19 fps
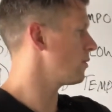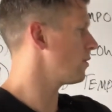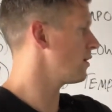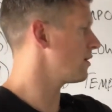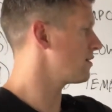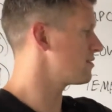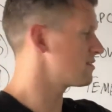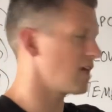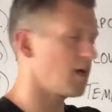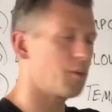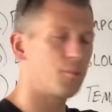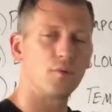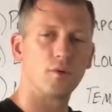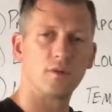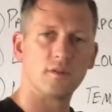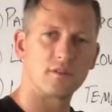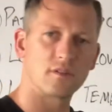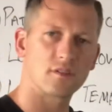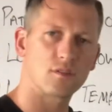Example
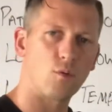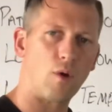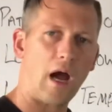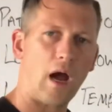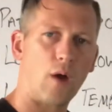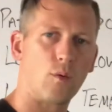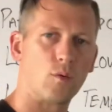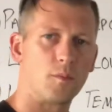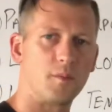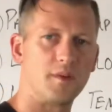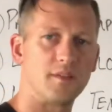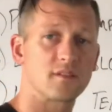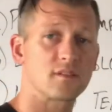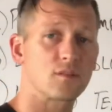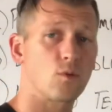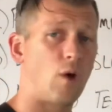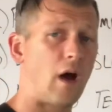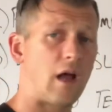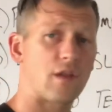in the squat would be a
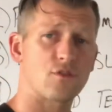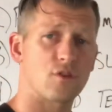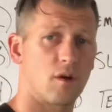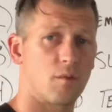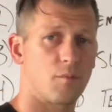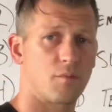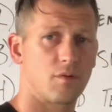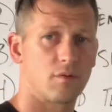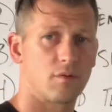squat jump.